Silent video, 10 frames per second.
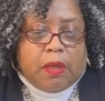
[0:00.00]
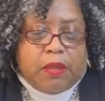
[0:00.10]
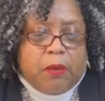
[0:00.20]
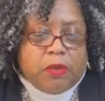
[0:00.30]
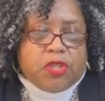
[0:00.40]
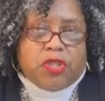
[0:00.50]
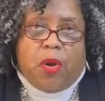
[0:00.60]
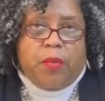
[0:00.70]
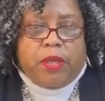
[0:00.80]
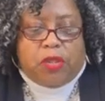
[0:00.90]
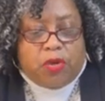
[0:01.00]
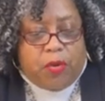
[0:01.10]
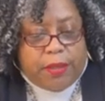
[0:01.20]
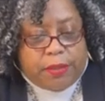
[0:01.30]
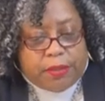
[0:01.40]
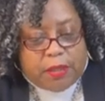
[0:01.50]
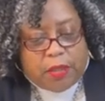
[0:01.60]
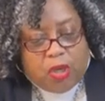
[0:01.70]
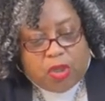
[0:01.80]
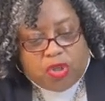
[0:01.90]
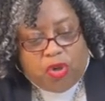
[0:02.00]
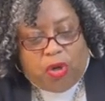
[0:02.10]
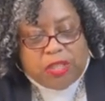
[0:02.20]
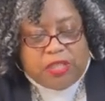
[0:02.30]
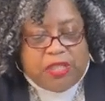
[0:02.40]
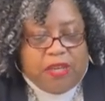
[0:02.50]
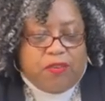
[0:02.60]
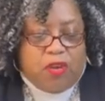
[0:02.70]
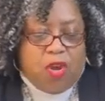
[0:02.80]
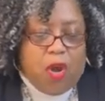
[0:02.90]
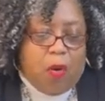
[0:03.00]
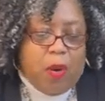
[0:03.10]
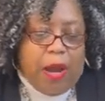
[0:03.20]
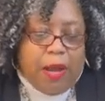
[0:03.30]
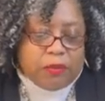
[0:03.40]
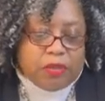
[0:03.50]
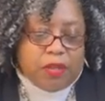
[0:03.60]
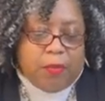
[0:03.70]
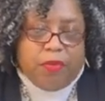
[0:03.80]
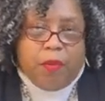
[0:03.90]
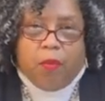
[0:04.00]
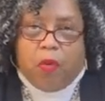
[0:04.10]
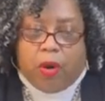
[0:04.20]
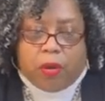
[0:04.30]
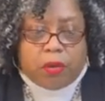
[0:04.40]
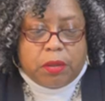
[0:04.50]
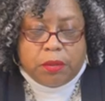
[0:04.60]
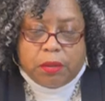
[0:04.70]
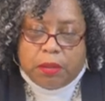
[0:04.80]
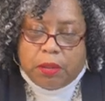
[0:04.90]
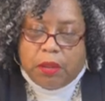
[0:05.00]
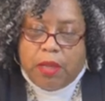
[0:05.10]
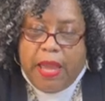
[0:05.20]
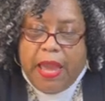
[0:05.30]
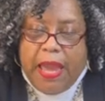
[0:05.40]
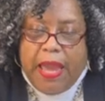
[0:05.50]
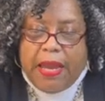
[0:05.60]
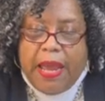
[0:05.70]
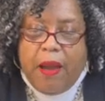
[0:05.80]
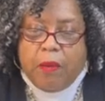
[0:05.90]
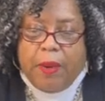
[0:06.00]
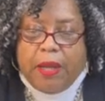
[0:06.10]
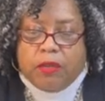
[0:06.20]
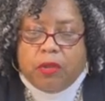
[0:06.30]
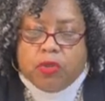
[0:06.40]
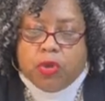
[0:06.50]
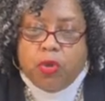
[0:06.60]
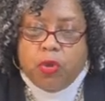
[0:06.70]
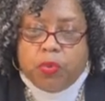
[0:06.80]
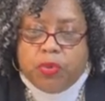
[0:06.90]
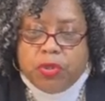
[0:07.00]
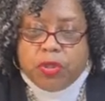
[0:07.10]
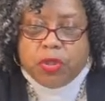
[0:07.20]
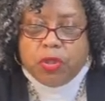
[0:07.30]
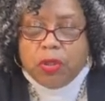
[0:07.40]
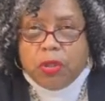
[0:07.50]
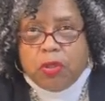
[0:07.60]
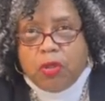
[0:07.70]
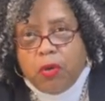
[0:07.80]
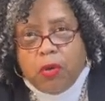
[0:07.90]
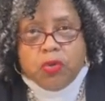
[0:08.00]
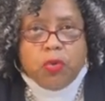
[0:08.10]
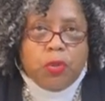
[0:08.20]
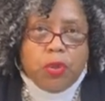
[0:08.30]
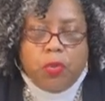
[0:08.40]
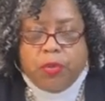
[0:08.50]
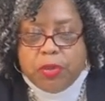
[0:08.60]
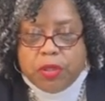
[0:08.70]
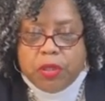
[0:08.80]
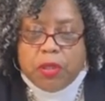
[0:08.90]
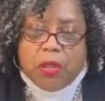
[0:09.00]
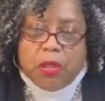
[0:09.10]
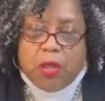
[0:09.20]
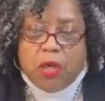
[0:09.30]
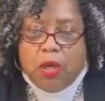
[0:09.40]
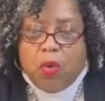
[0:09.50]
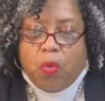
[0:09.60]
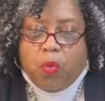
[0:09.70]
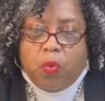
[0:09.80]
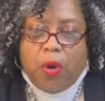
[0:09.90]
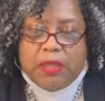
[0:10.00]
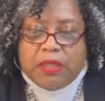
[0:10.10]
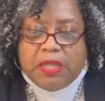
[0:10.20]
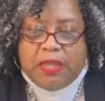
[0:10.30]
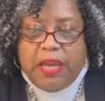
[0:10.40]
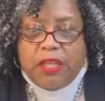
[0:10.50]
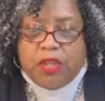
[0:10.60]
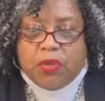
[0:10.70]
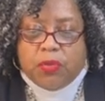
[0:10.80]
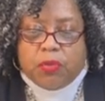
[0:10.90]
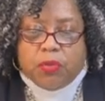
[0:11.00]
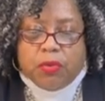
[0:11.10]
There were so many toys. George didn't even know how some of them worked. And how about those hoops? You know those hula hoops? What did they do?